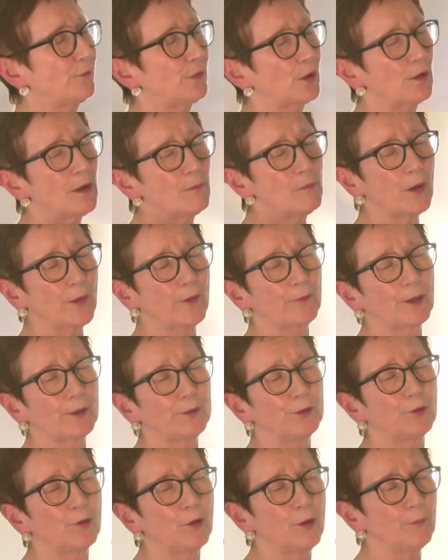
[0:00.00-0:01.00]
for a mother
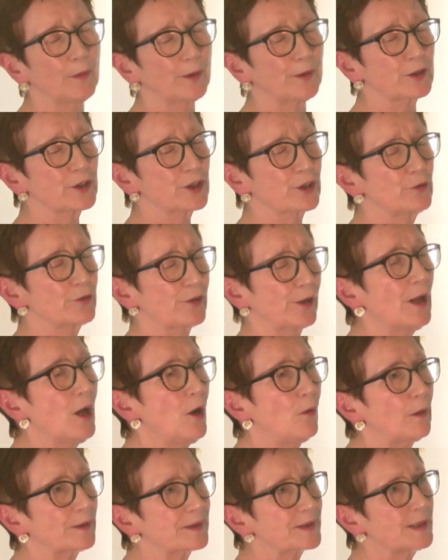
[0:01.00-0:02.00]
on her own with her children?
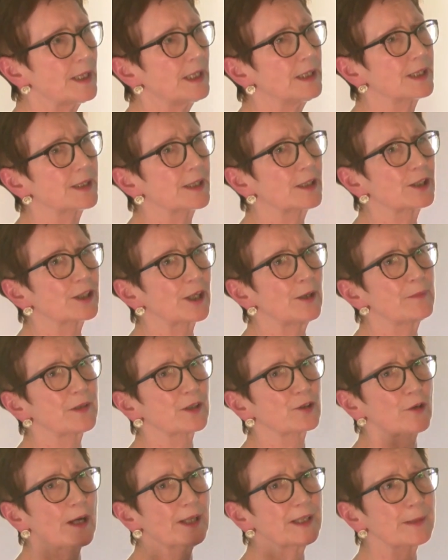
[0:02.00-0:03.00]
What's needed in terms
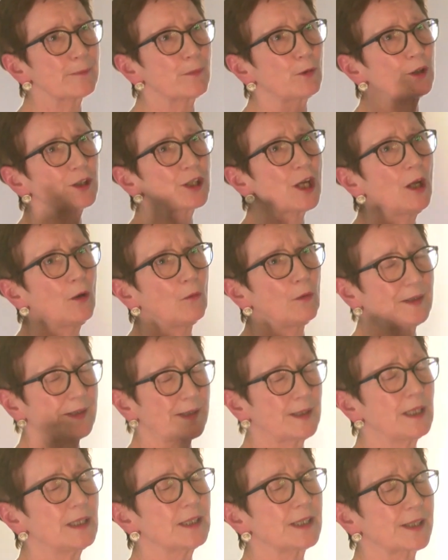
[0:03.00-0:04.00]
of transport,
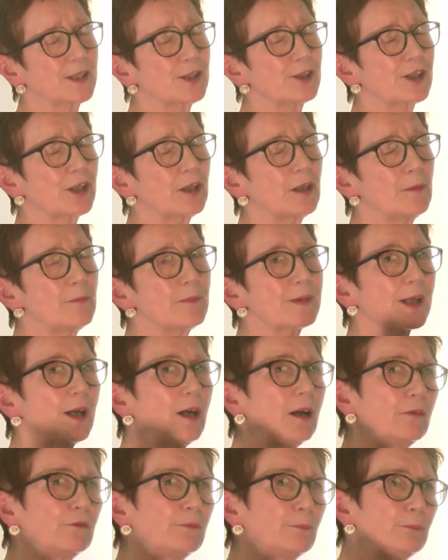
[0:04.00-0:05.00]
what's needed in terms
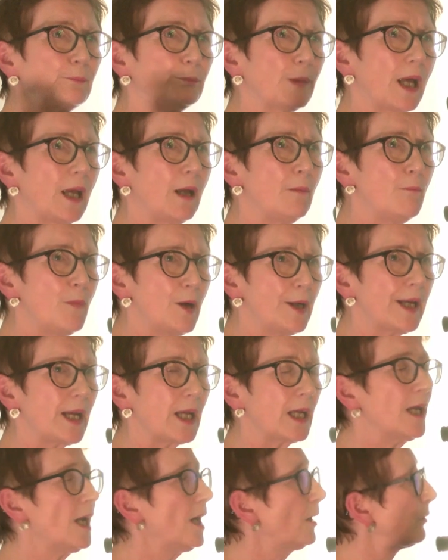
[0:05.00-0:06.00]
of
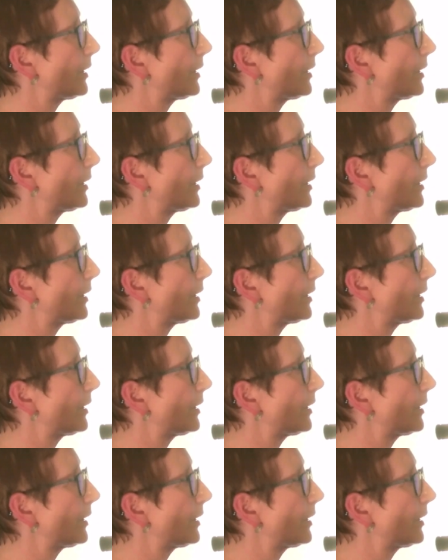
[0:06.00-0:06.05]
money,